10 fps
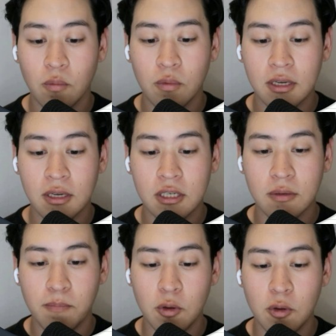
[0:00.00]
really
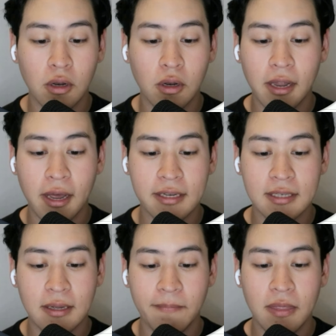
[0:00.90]
just
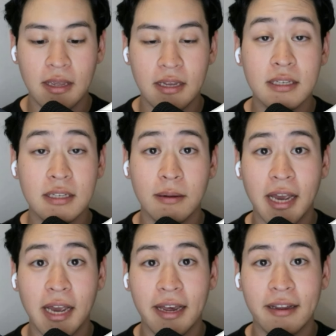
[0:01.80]
utilizing these
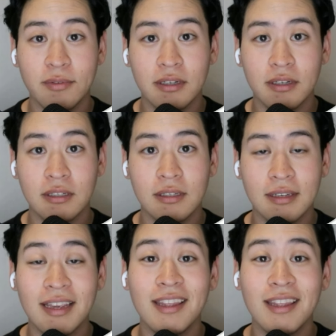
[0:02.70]
subtask functions